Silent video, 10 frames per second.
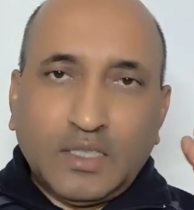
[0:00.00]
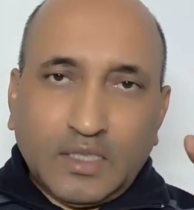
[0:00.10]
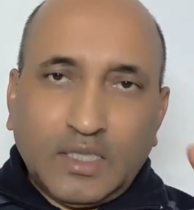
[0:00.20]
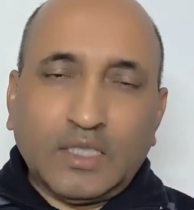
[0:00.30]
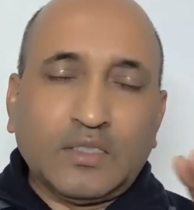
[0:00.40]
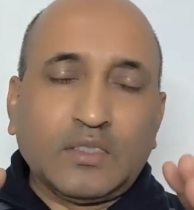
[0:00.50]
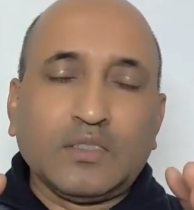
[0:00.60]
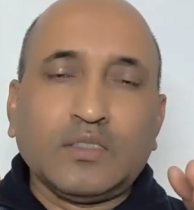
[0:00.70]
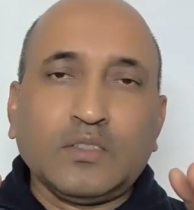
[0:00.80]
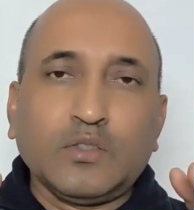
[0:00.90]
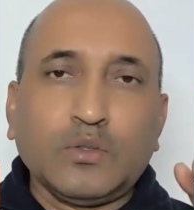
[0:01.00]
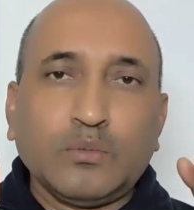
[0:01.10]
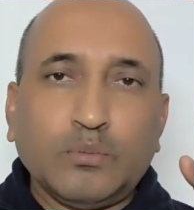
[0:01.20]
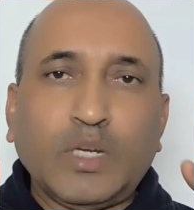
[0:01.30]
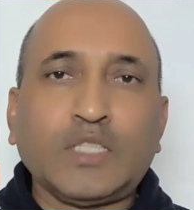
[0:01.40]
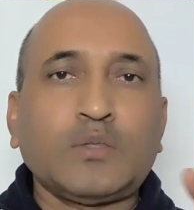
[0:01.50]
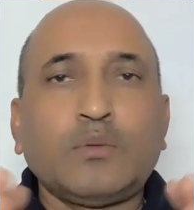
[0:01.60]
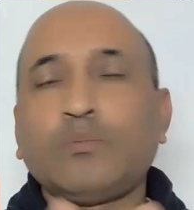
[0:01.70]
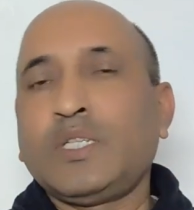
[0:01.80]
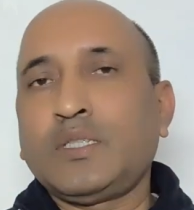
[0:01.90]
and get
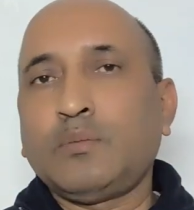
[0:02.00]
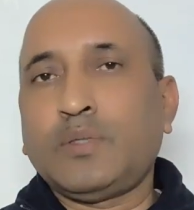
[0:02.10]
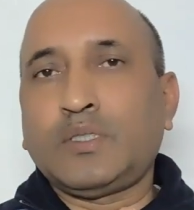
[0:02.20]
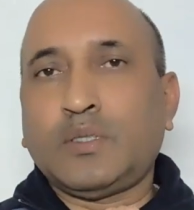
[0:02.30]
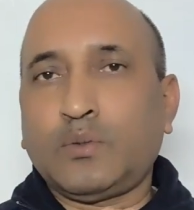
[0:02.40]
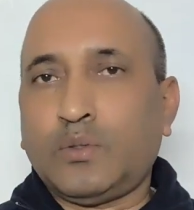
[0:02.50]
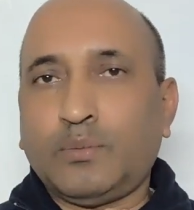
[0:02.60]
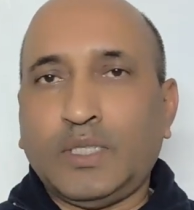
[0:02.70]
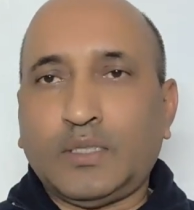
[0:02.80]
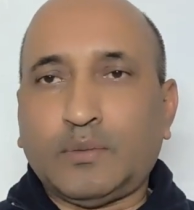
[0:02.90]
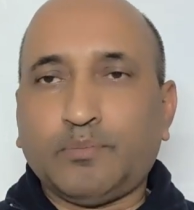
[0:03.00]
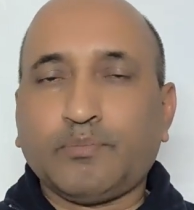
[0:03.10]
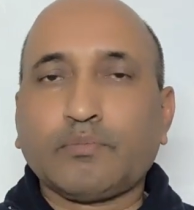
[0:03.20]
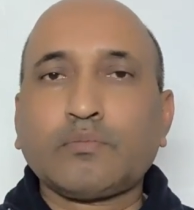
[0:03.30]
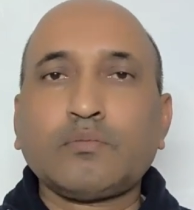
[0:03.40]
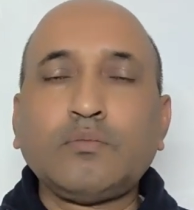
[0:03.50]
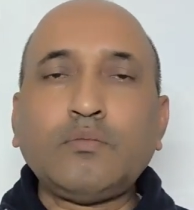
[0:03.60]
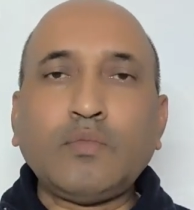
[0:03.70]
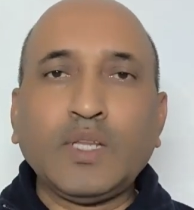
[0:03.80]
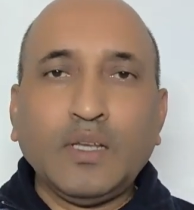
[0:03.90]
maximum benefit out of that.
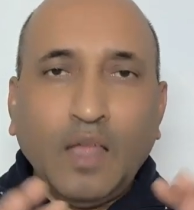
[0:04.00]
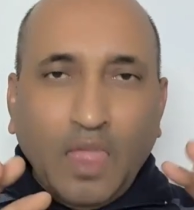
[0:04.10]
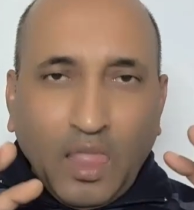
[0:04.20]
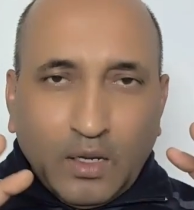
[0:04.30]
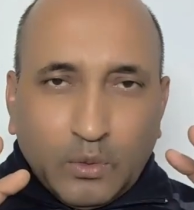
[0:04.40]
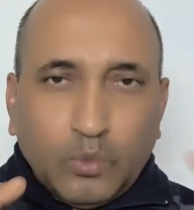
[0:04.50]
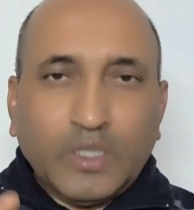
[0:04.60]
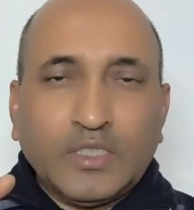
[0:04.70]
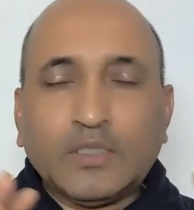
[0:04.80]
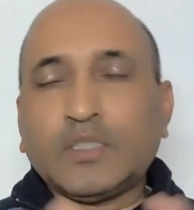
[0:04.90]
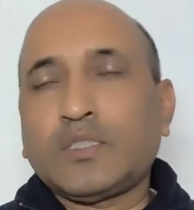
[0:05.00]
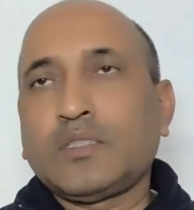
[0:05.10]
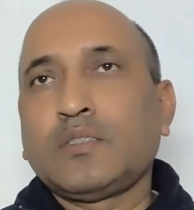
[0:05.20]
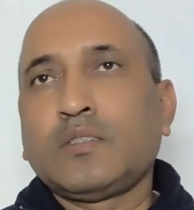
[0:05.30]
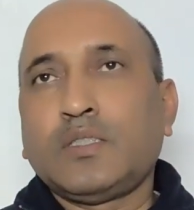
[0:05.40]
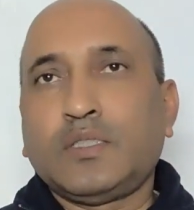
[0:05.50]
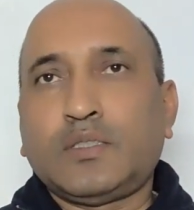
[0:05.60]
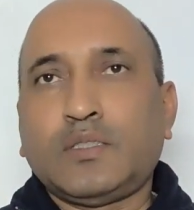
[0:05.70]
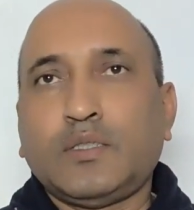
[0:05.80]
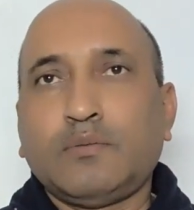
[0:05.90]
Once
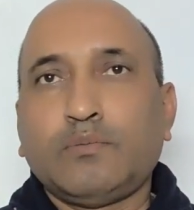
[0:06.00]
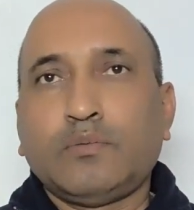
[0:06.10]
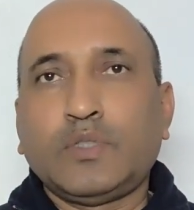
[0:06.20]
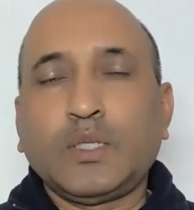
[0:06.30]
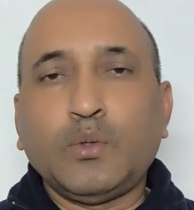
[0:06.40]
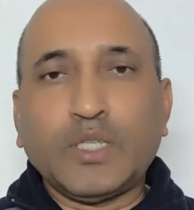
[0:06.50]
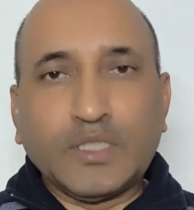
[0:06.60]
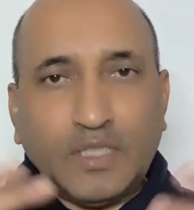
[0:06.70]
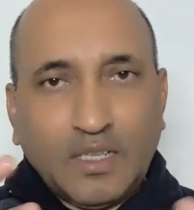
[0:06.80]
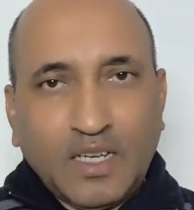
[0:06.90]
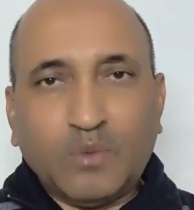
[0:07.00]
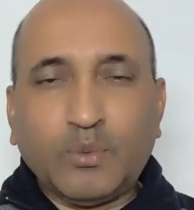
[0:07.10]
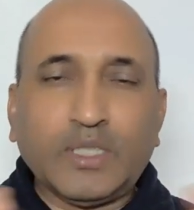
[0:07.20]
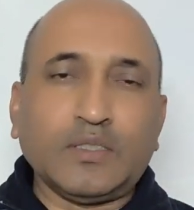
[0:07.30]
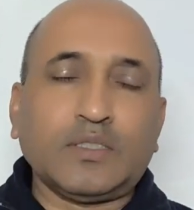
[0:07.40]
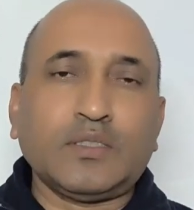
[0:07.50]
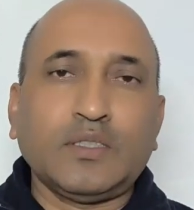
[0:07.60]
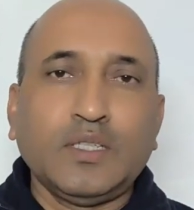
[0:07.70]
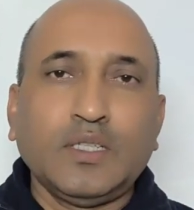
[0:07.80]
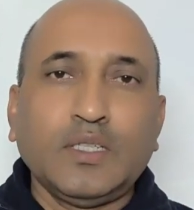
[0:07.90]
this reversal happens,
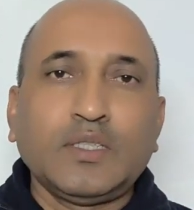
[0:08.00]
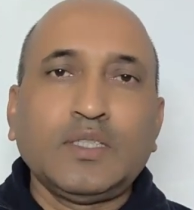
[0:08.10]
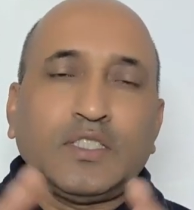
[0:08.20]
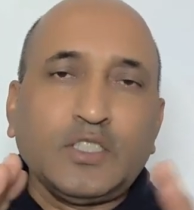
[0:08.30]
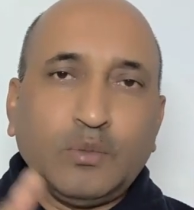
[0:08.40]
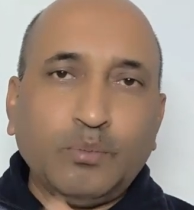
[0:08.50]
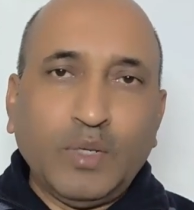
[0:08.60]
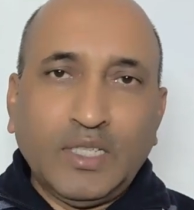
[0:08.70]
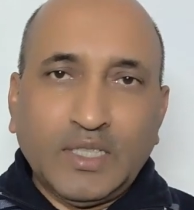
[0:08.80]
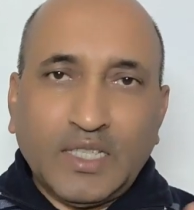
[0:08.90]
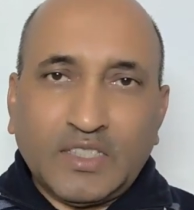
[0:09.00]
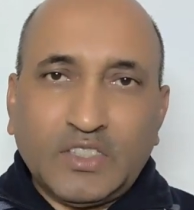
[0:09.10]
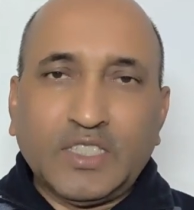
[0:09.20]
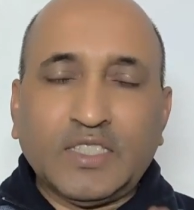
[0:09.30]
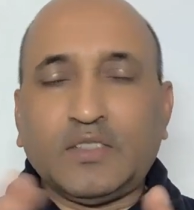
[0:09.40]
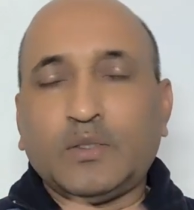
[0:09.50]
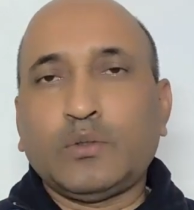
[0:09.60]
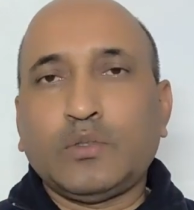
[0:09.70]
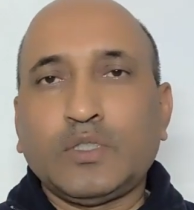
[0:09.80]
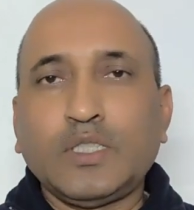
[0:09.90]
they simply exit
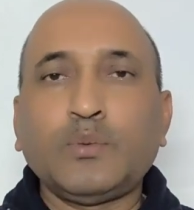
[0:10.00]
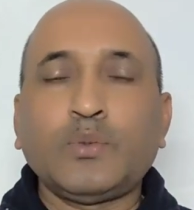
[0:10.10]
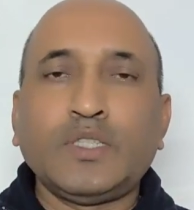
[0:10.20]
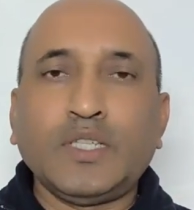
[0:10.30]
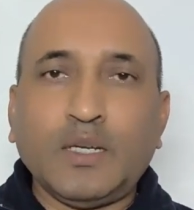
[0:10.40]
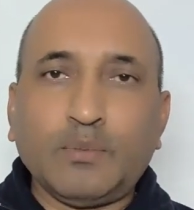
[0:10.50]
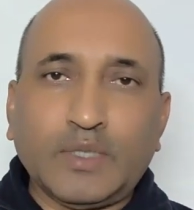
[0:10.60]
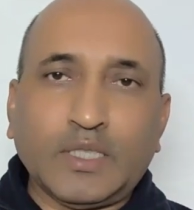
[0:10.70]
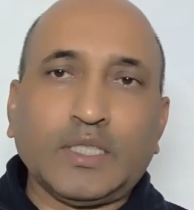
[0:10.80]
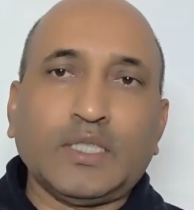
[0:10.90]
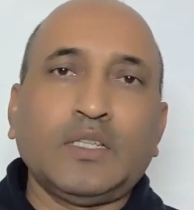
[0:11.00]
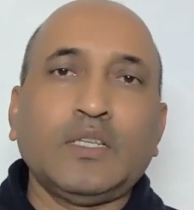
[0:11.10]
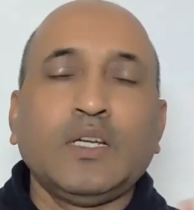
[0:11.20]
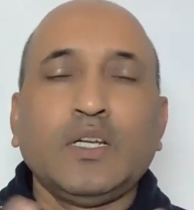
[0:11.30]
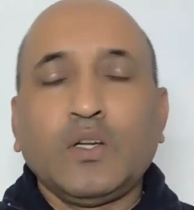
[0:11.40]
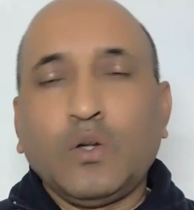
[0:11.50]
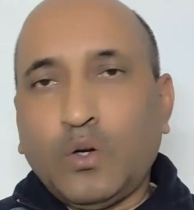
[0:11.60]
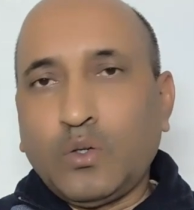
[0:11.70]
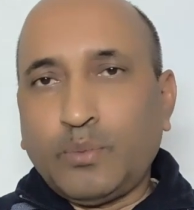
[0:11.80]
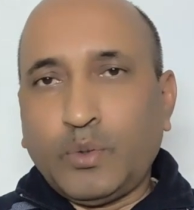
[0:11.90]
if they have taken
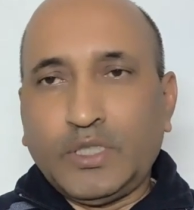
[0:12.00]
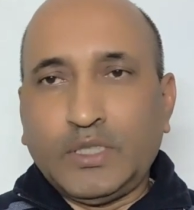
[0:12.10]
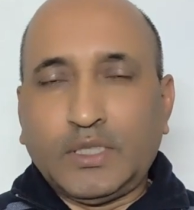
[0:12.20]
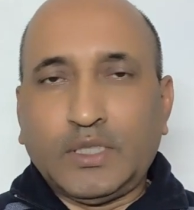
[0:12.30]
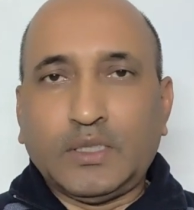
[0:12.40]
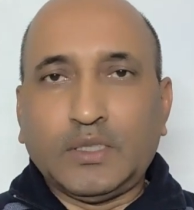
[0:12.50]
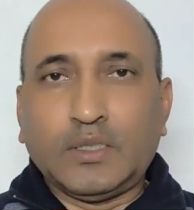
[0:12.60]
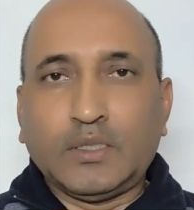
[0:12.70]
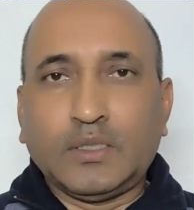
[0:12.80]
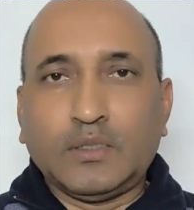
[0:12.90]
long position.